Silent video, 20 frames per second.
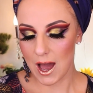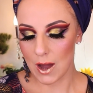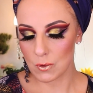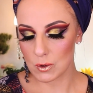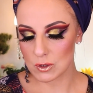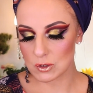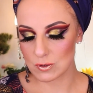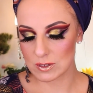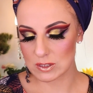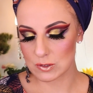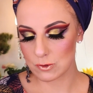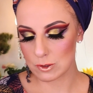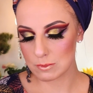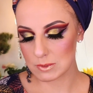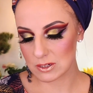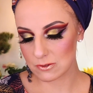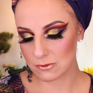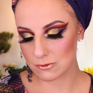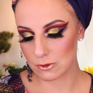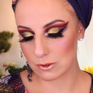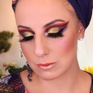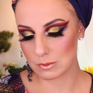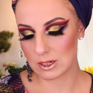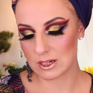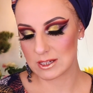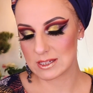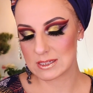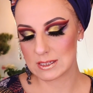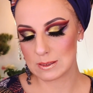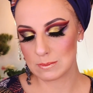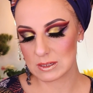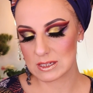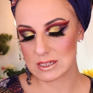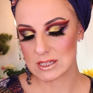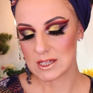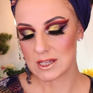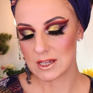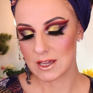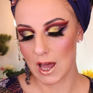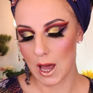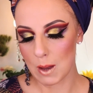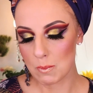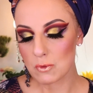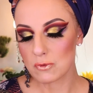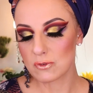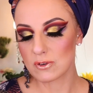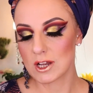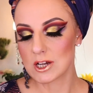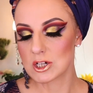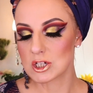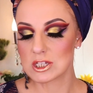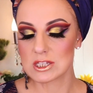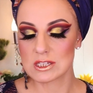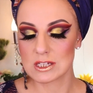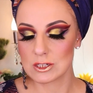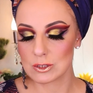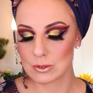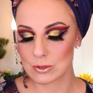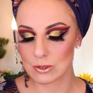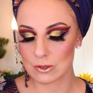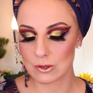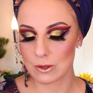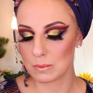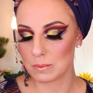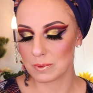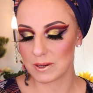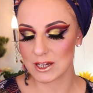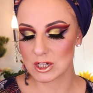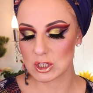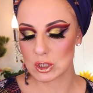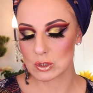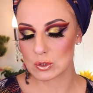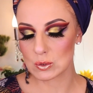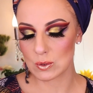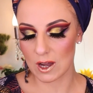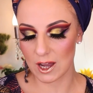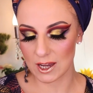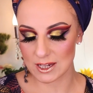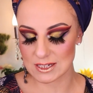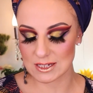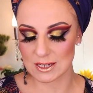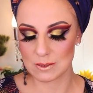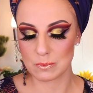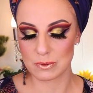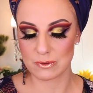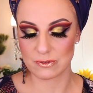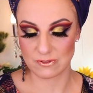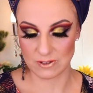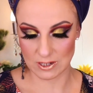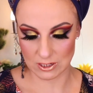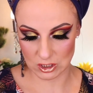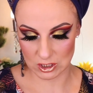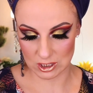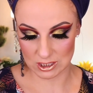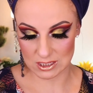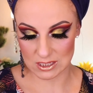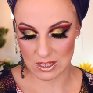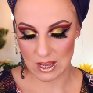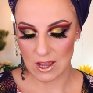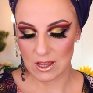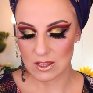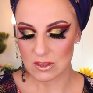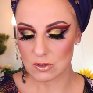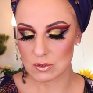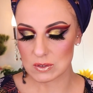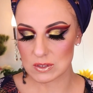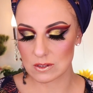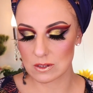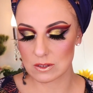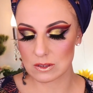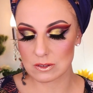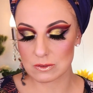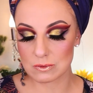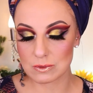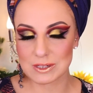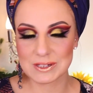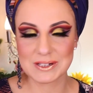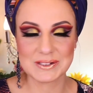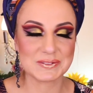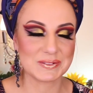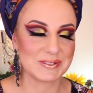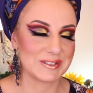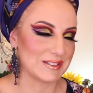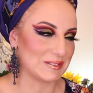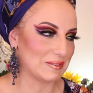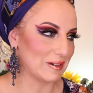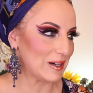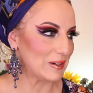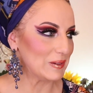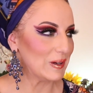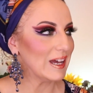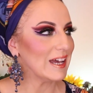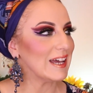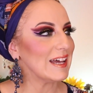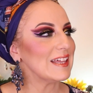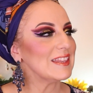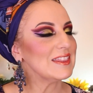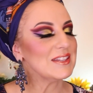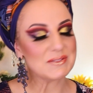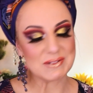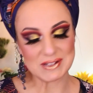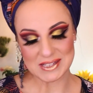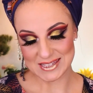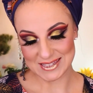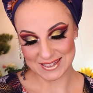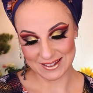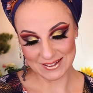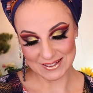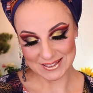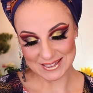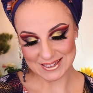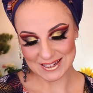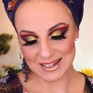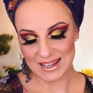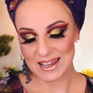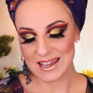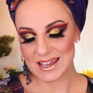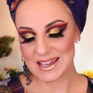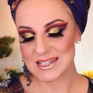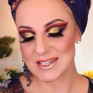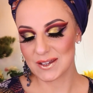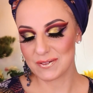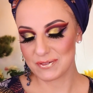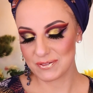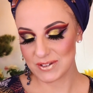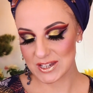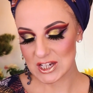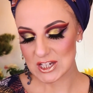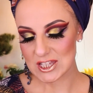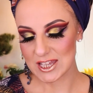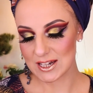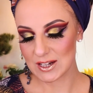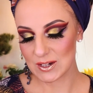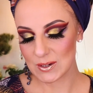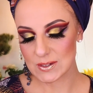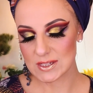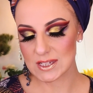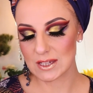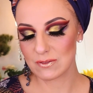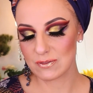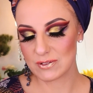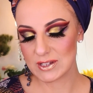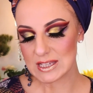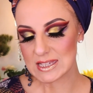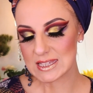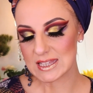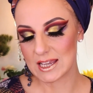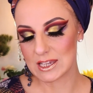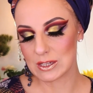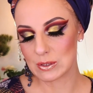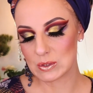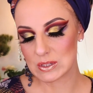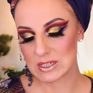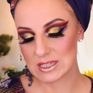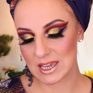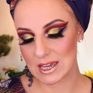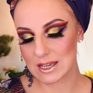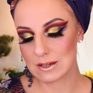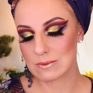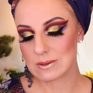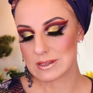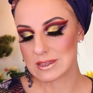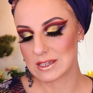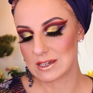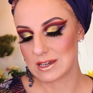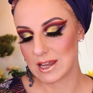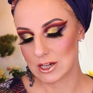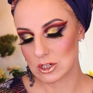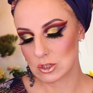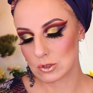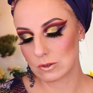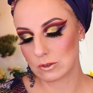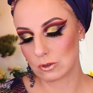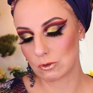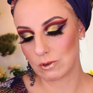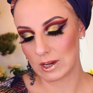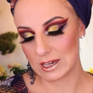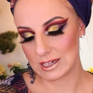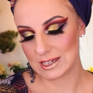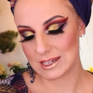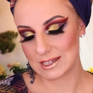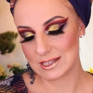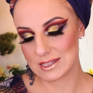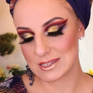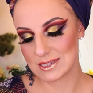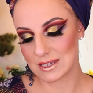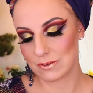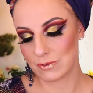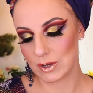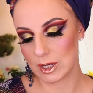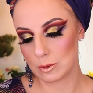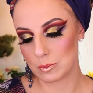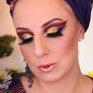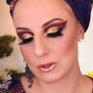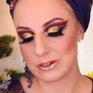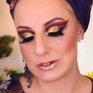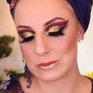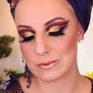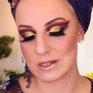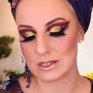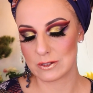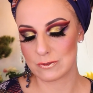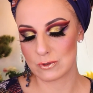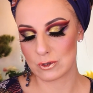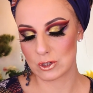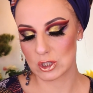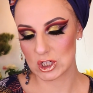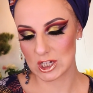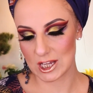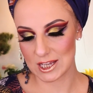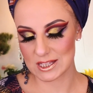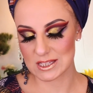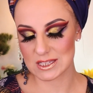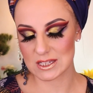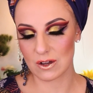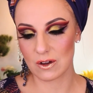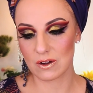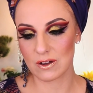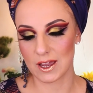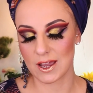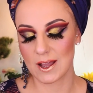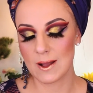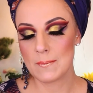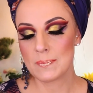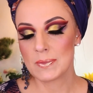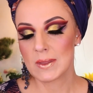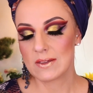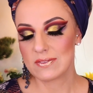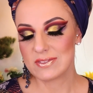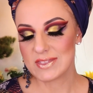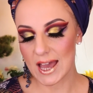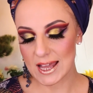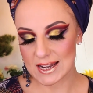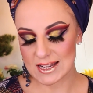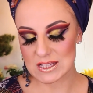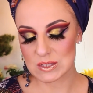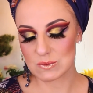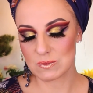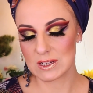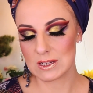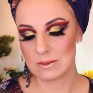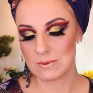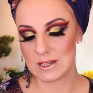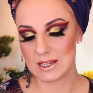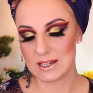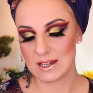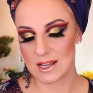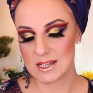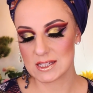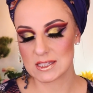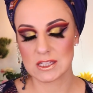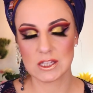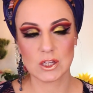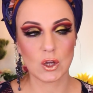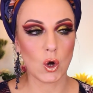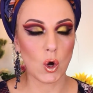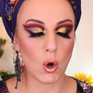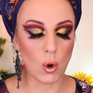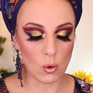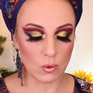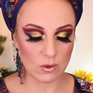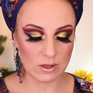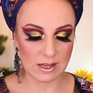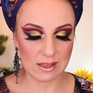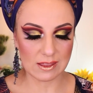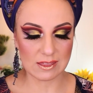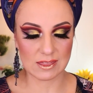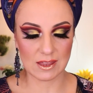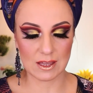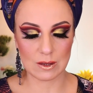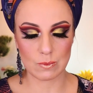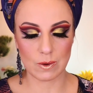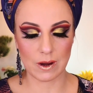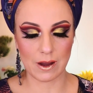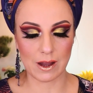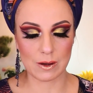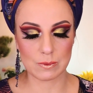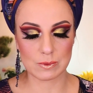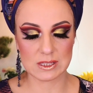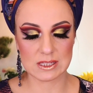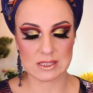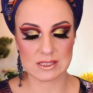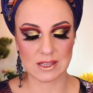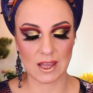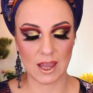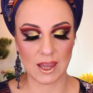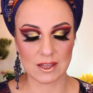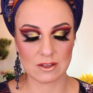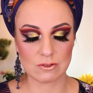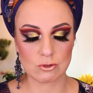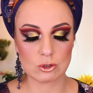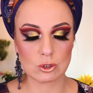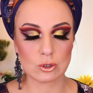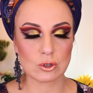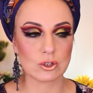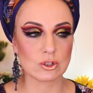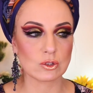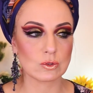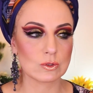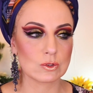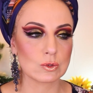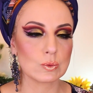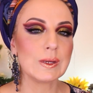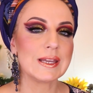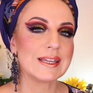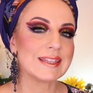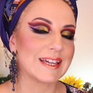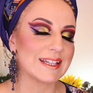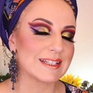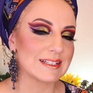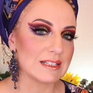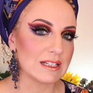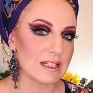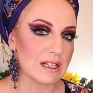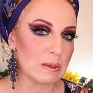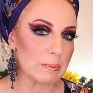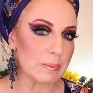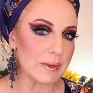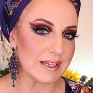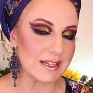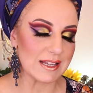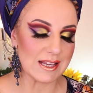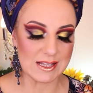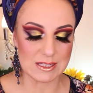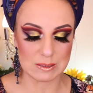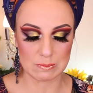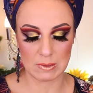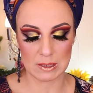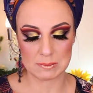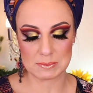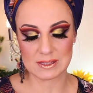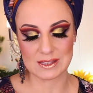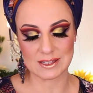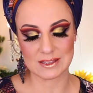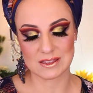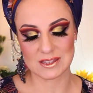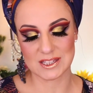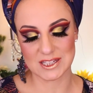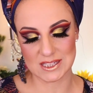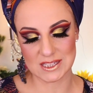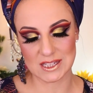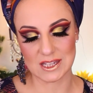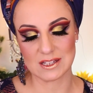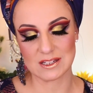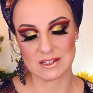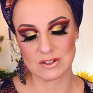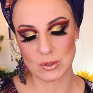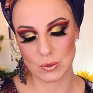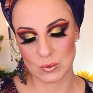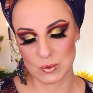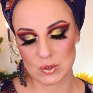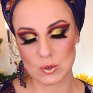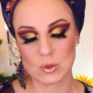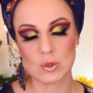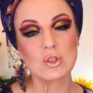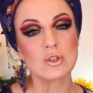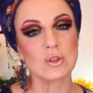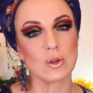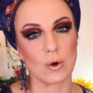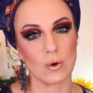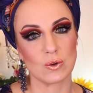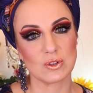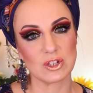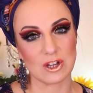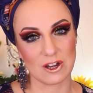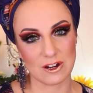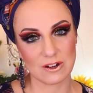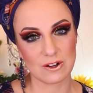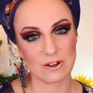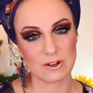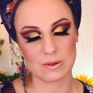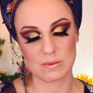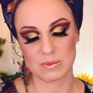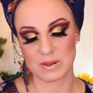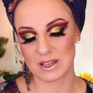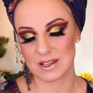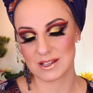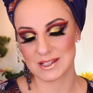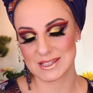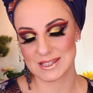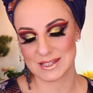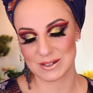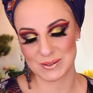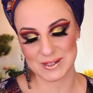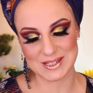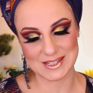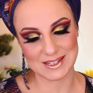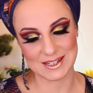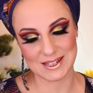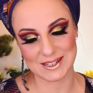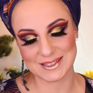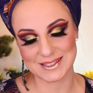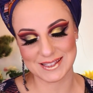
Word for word: Our transformative formula seamlessly camouflages into your complexion to hide imperfections. There's the result is a finish that looks and feels like your skin with a natural radiance, available in 24 shades. Okay, that is really nice. The only thing where I would say you could tweak that a little bit is maybe that the skin tones could go darker, because seriously,